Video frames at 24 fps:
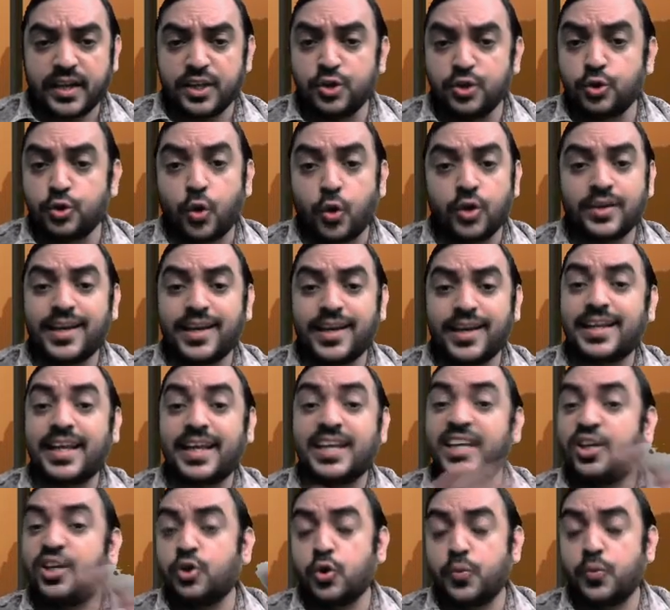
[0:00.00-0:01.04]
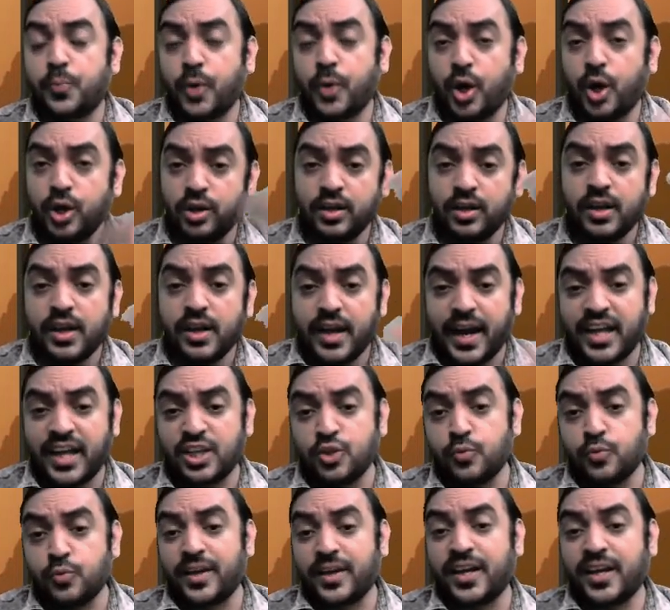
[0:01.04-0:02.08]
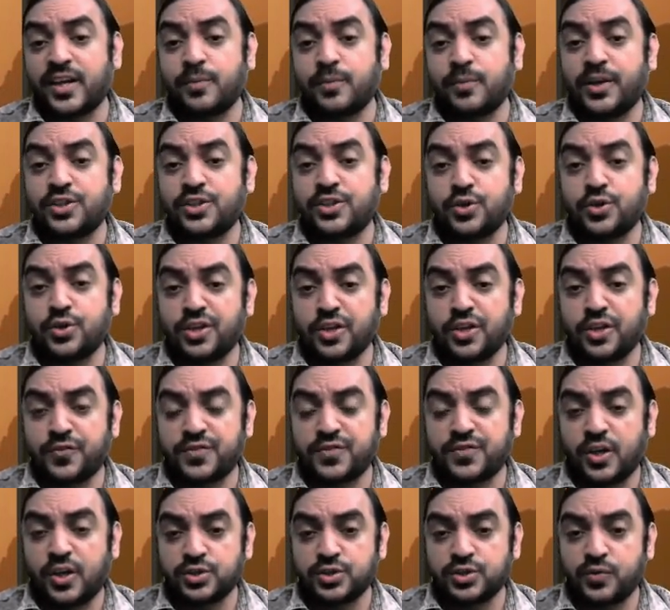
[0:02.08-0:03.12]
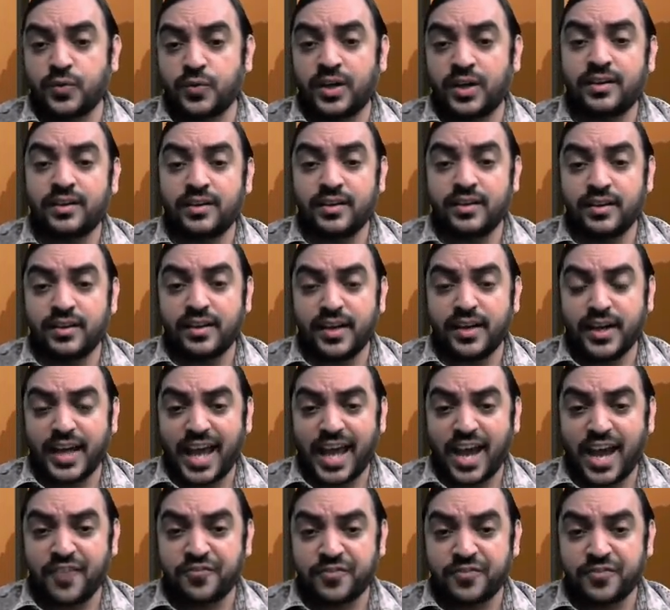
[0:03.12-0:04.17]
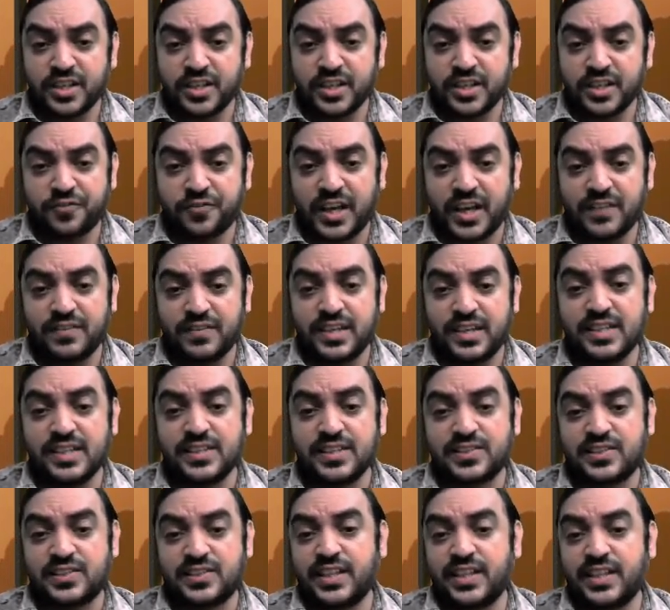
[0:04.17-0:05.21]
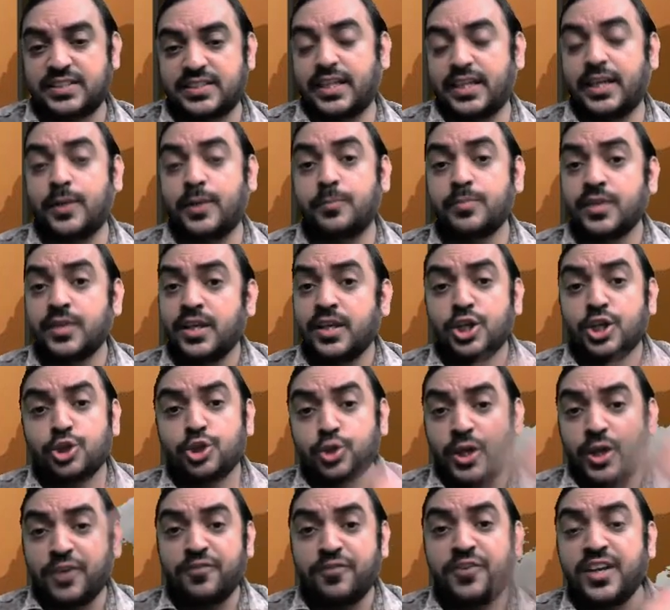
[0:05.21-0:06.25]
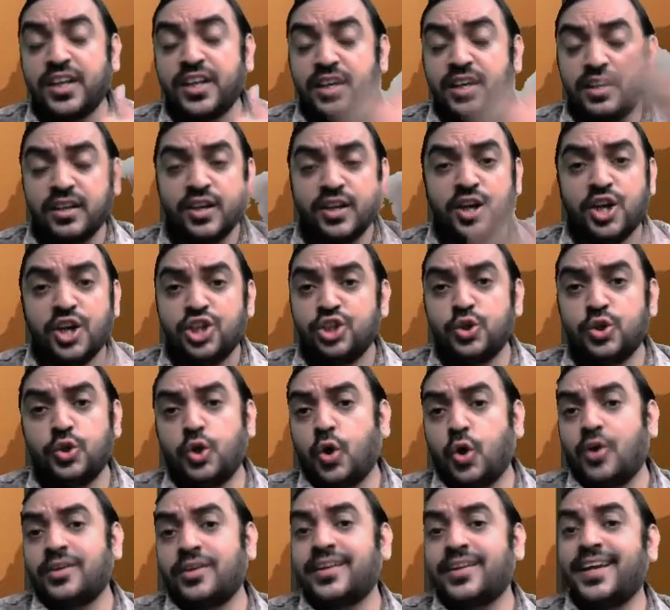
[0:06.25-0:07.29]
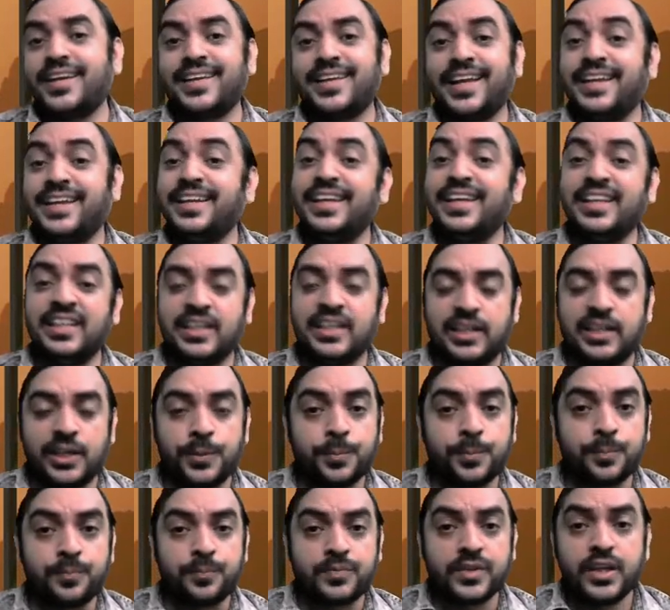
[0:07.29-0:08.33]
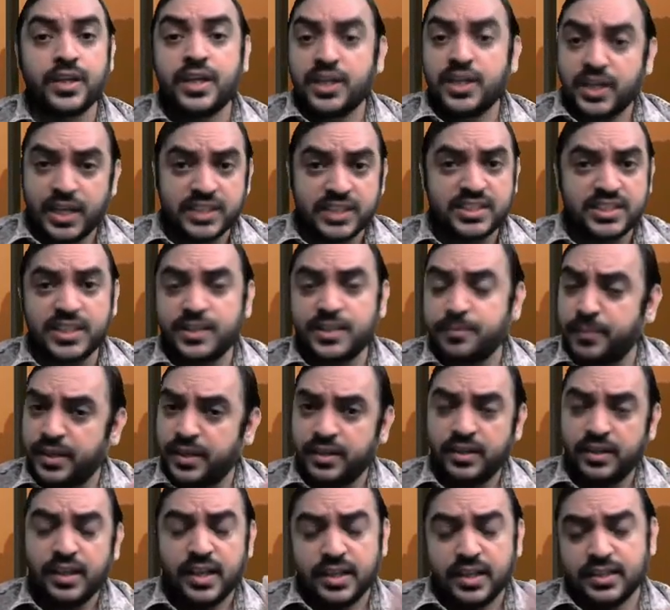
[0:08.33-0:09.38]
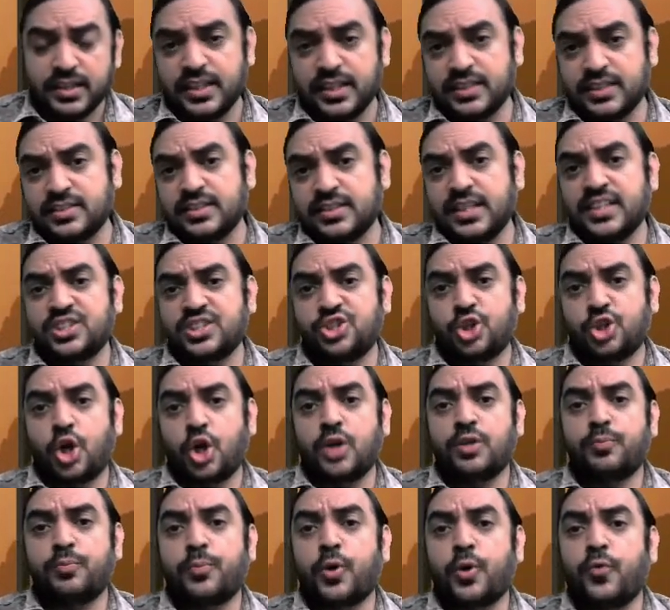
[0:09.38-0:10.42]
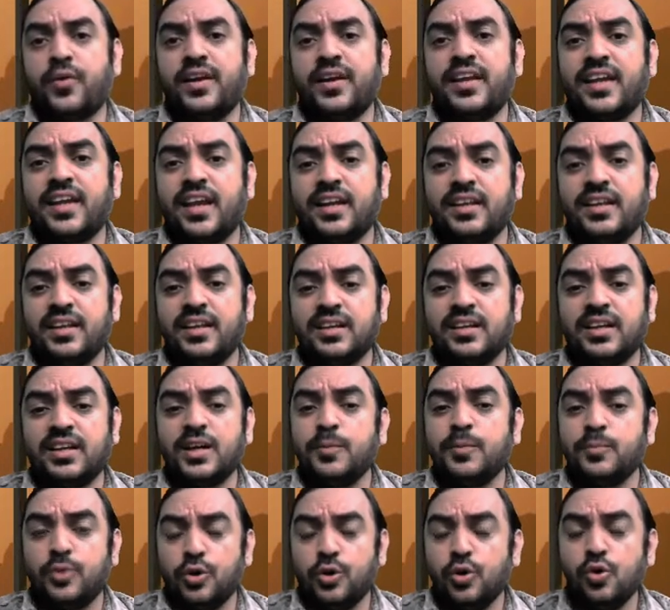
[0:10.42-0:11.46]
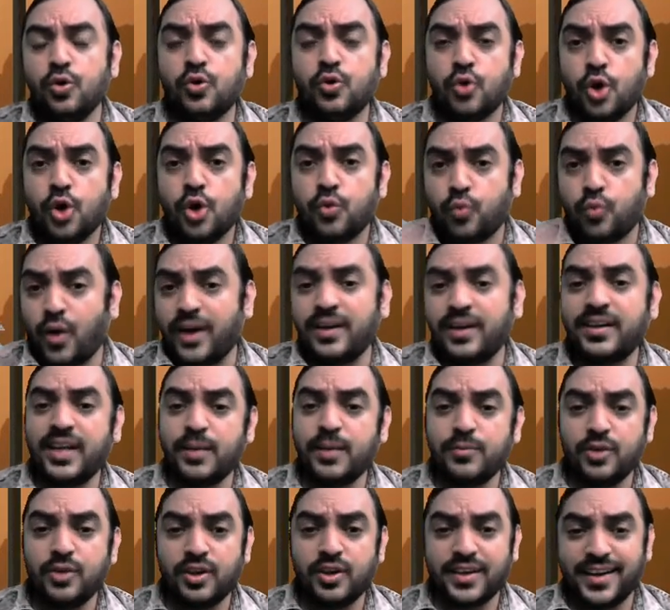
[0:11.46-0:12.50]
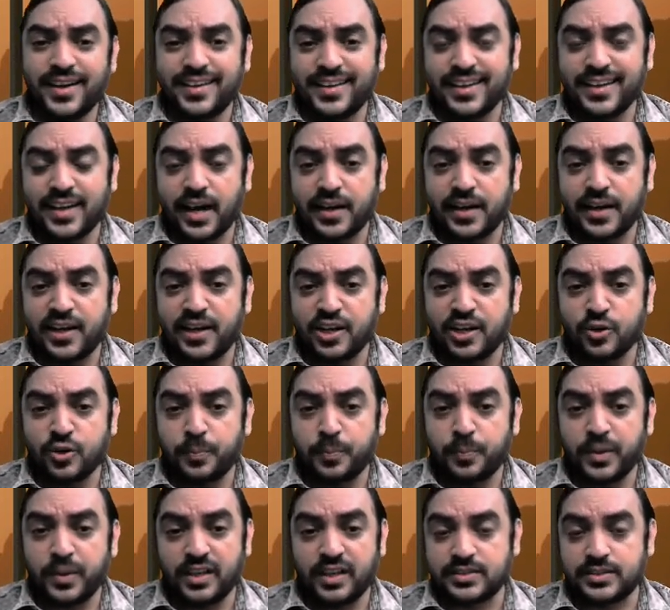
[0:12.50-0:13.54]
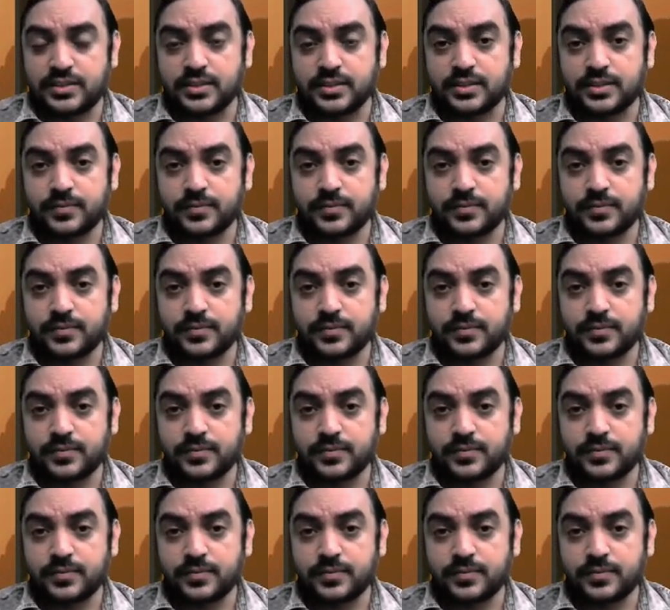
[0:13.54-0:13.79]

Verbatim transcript: you don't get any coupon and you may get maturity of 1100 after 5 years let's say. So every year you don't get any income. Does it mean this is not providing any income? No. One time you are getting 100 rupees